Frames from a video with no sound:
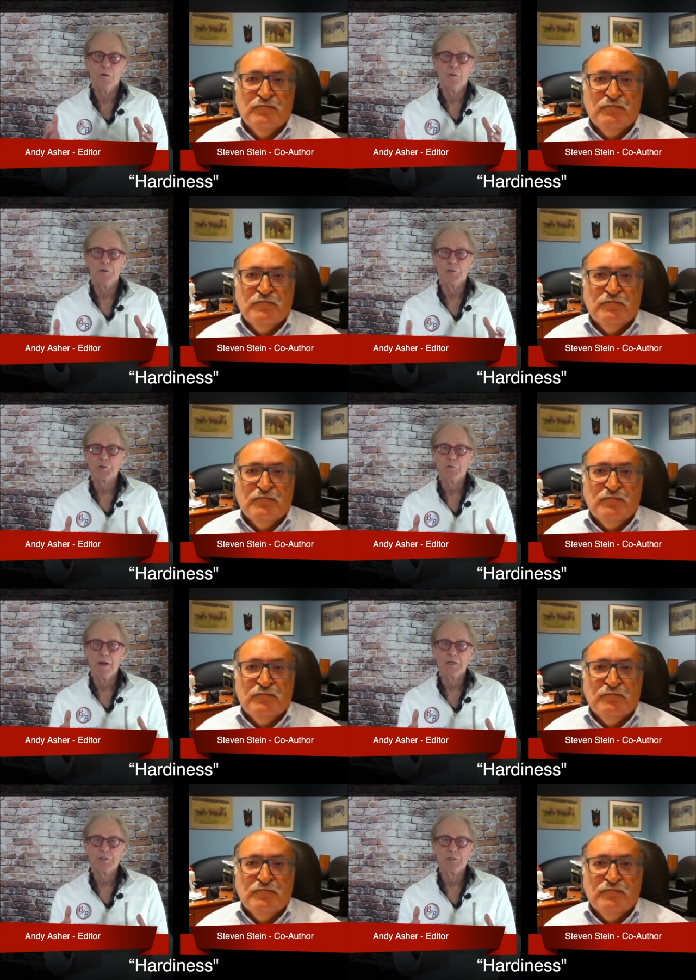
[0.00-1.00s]
Speaker 1: the
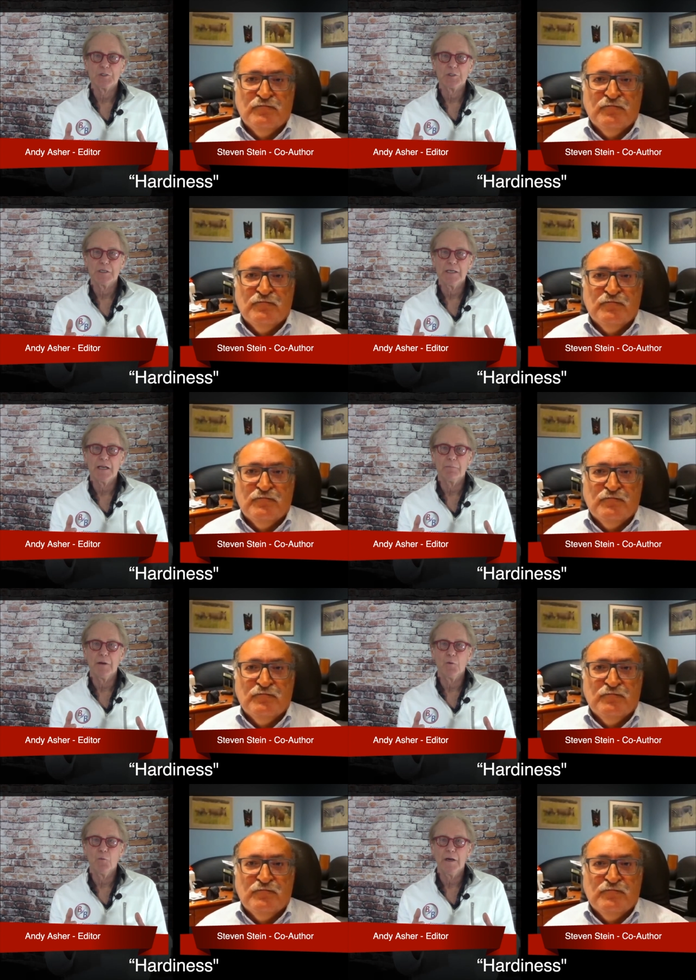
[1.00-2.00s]
distractions get in my
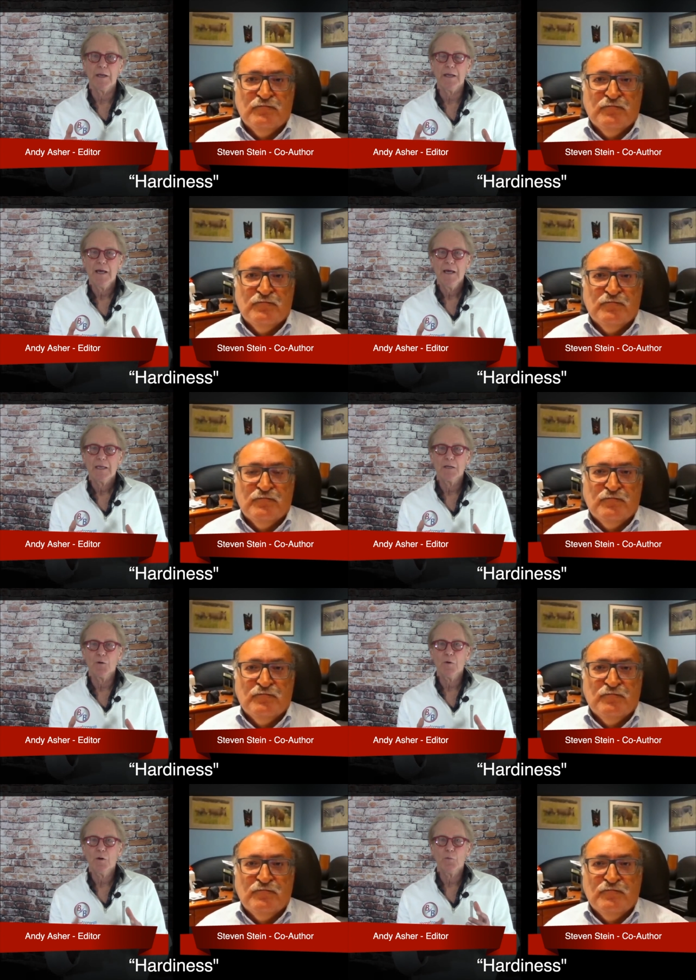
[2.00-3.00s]
way. You know,
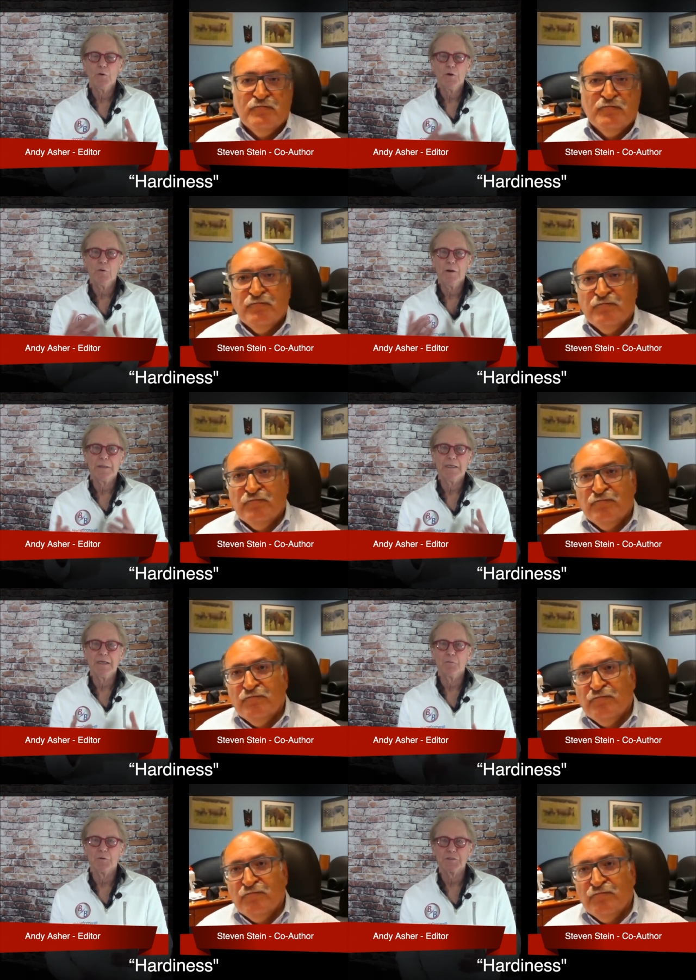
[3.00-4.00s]
where do I
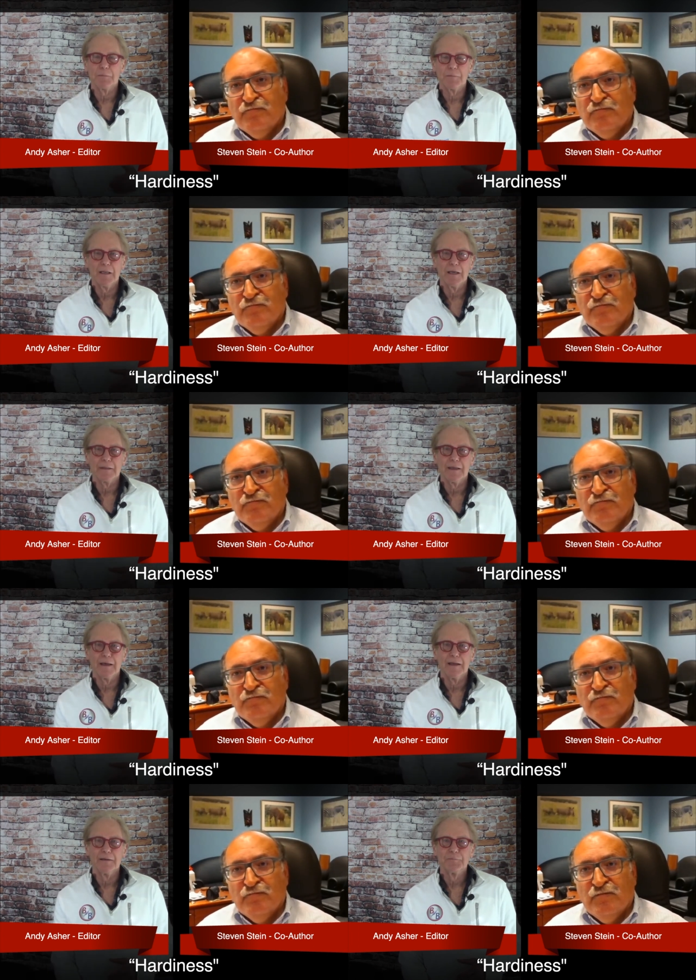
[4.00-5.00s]
begin with something like
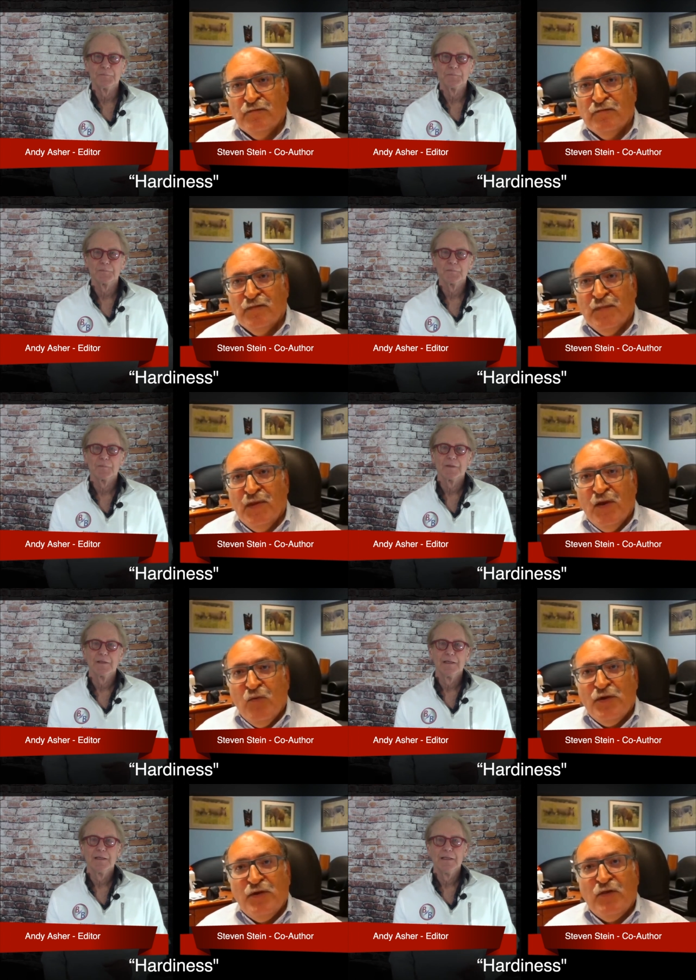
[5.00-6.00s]
that?
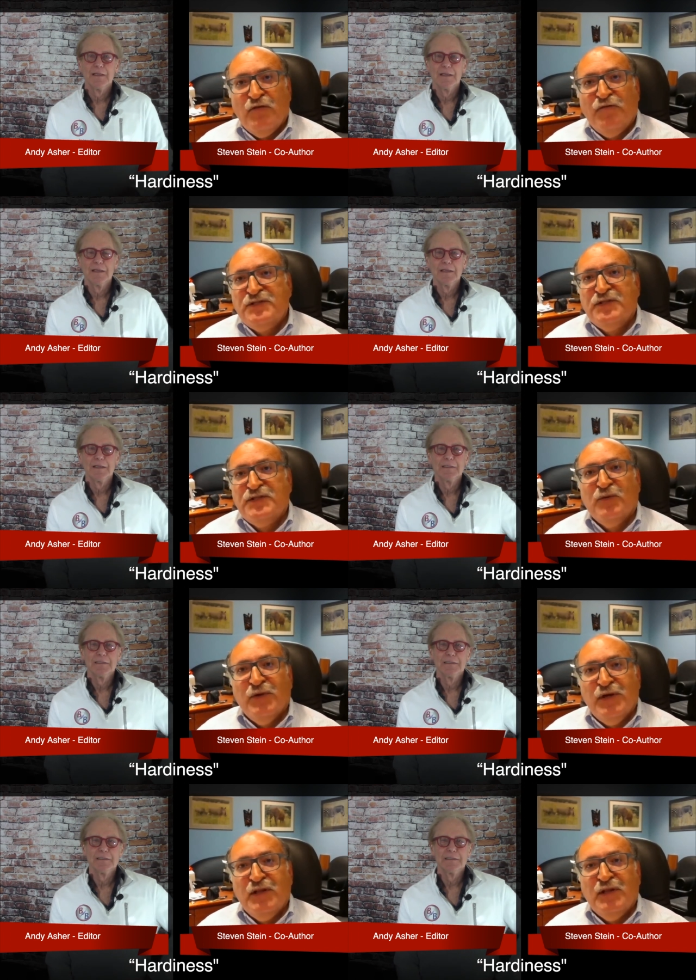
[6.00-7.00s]
Speaker 2: Well, you know, the first thing
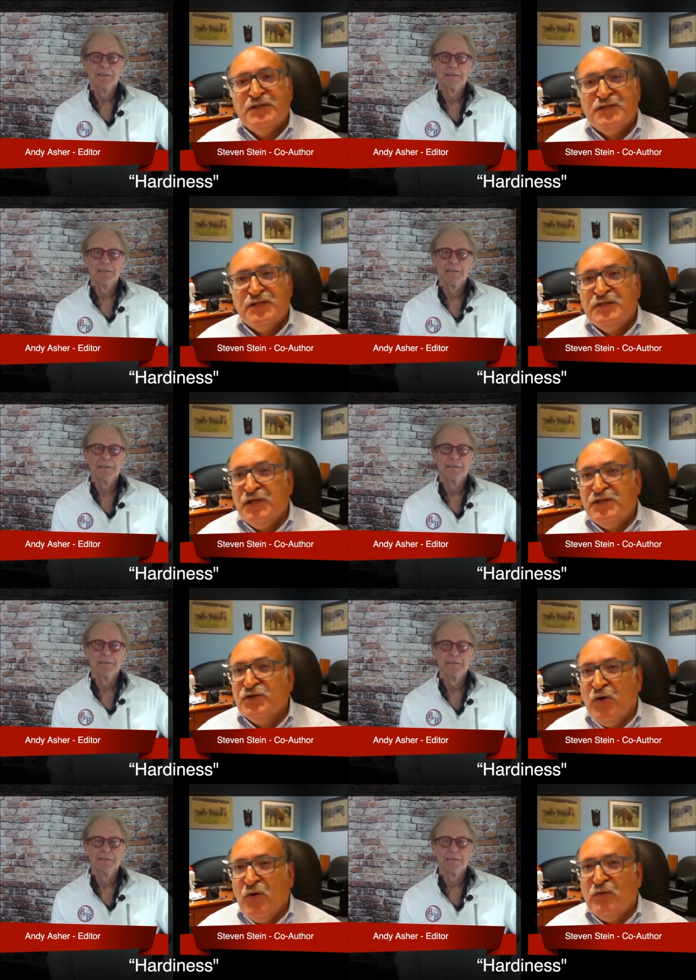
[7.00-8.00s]
really is to set
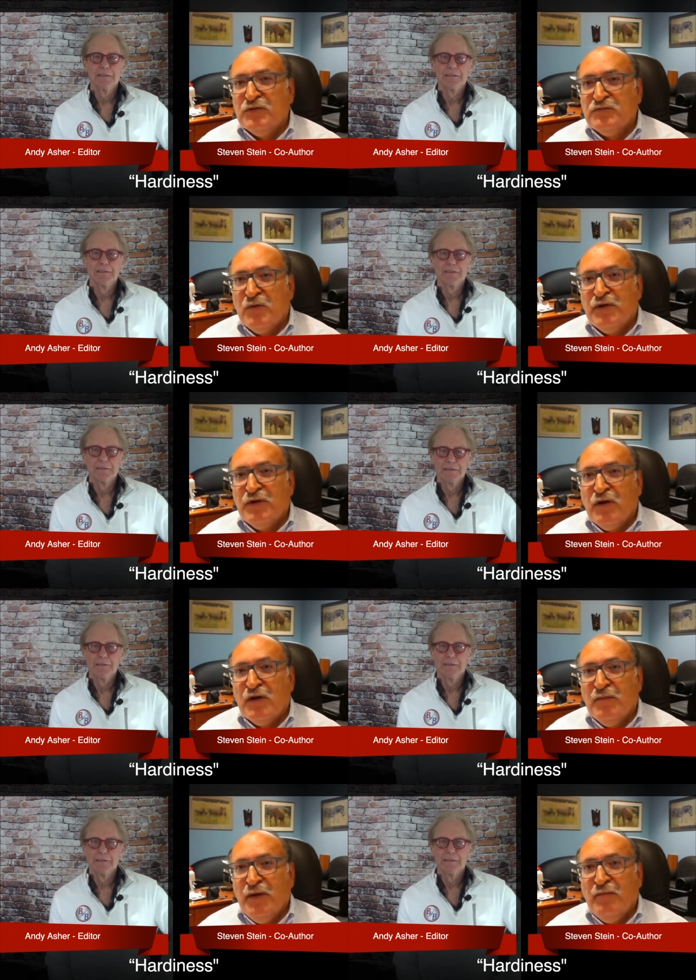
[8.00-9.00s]
your goals, what we call
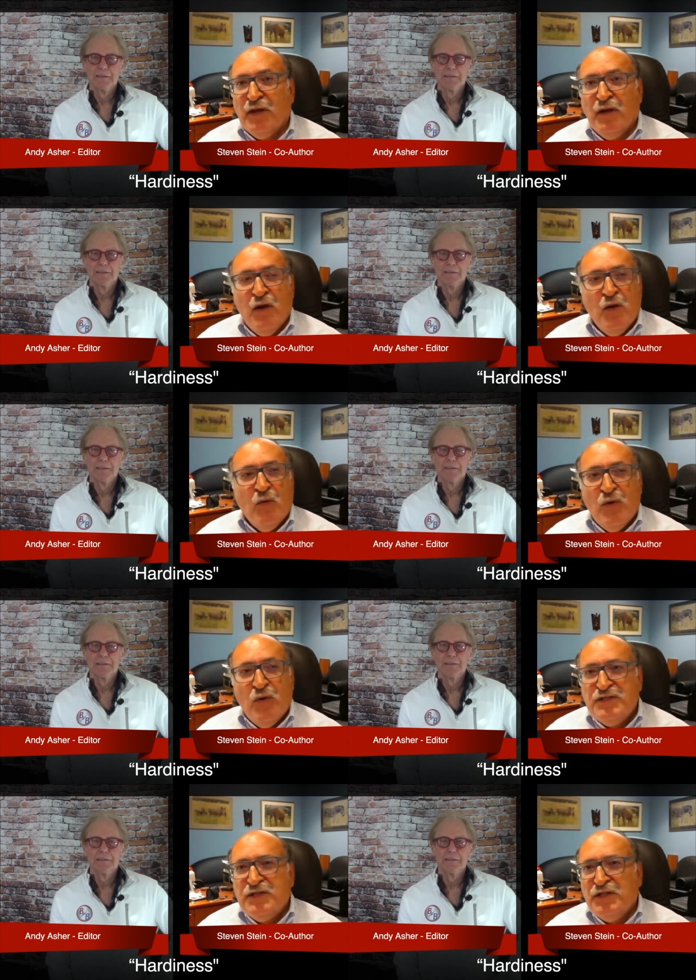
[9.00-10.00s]
commitment.
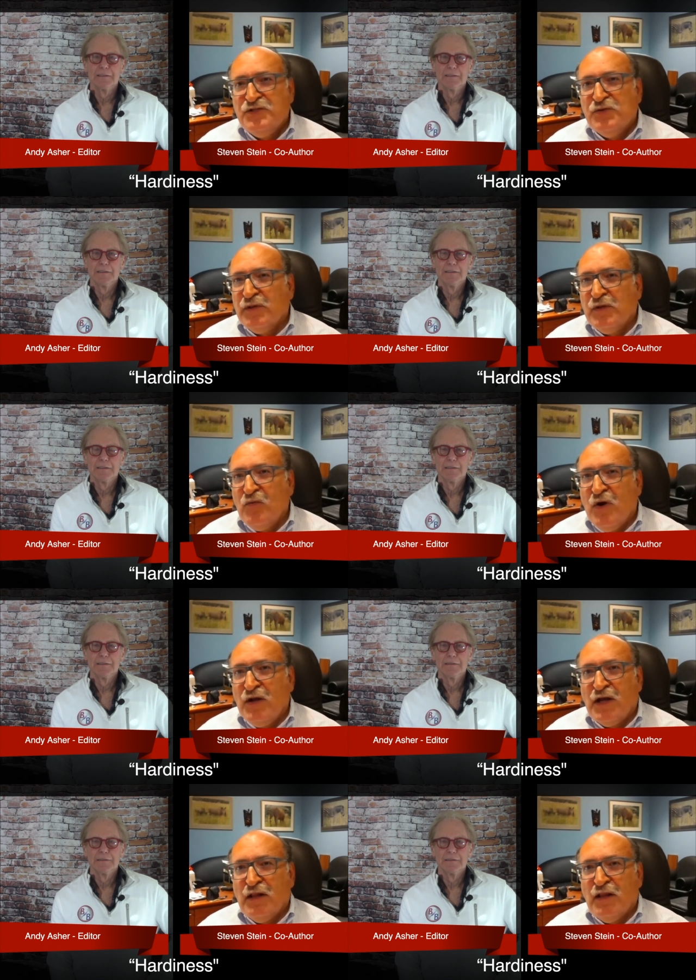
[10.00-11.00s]
What is it that you really
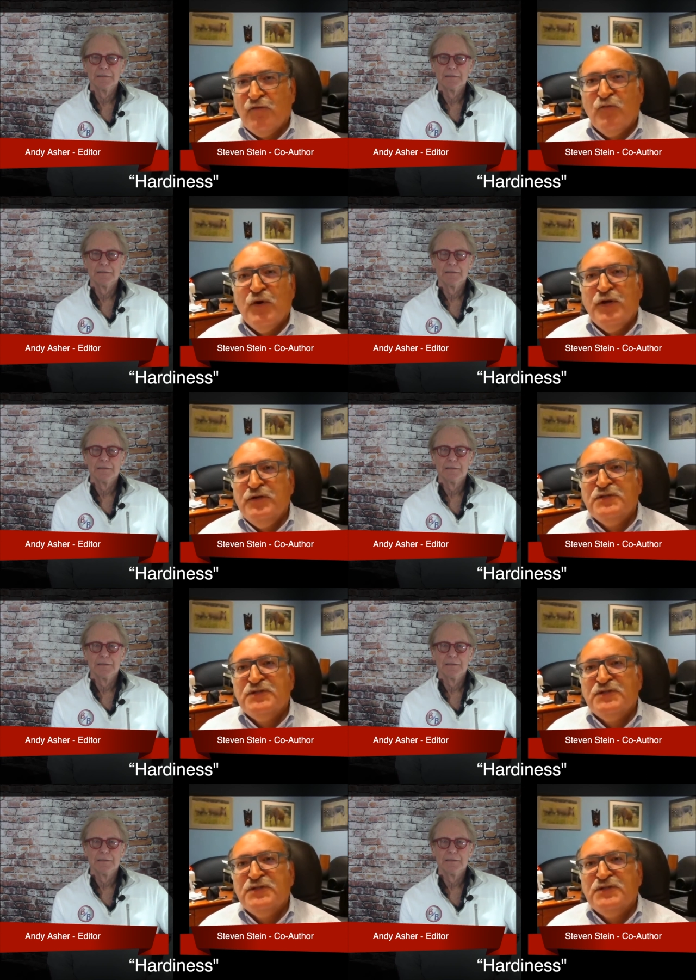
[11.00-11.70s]
want out of life? What do you